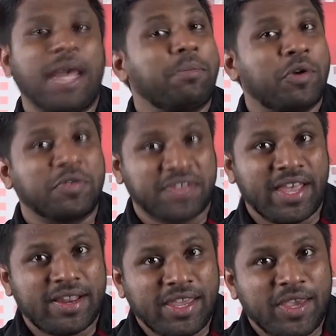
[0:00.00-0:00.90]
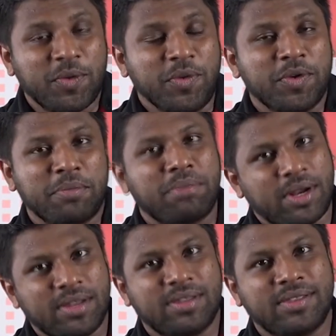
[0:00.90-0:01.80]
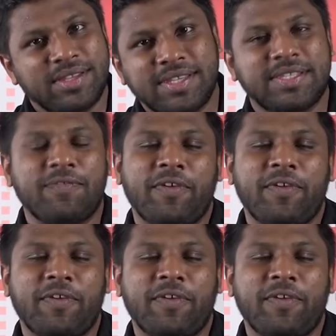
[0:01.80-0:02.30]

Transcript: I am not scaring you, but this is